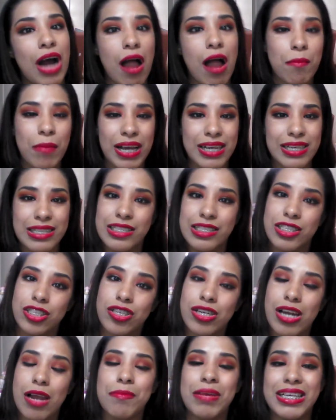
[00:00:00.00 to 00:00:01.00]
on my
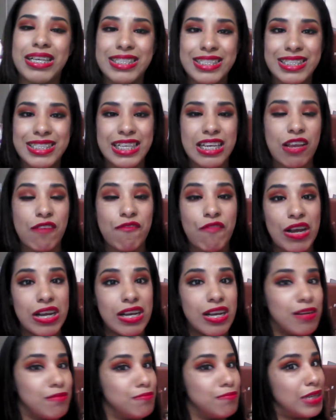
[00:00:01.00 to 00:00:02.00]
Instagram and see if I
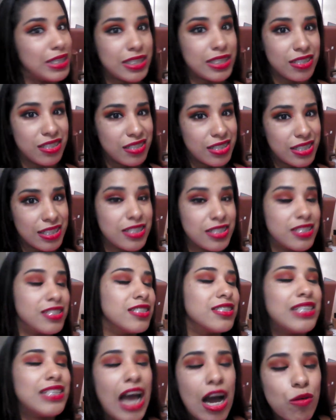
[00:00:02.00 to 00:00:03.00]
love my donut
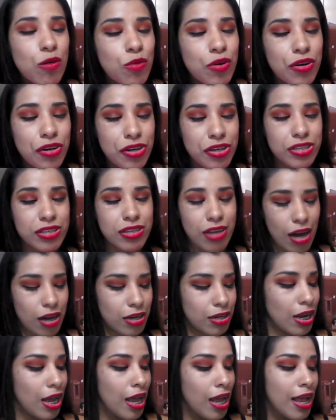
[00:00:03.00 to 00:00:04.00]
towel or
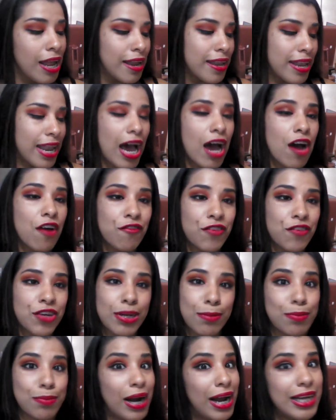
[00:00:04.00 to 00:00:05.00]
not. Now for the
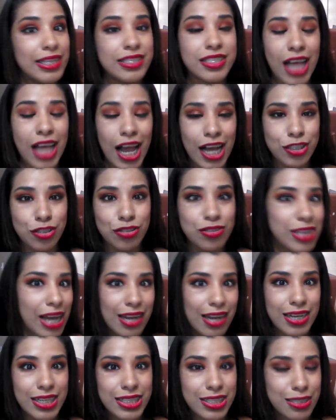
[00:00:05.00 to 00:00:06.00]
price, I do
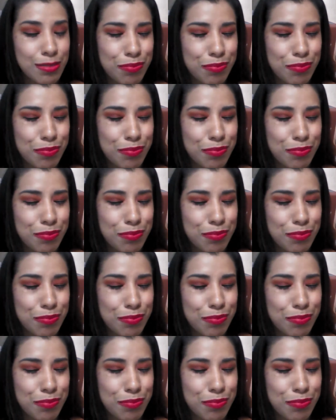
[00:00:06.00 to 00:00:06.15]
not like the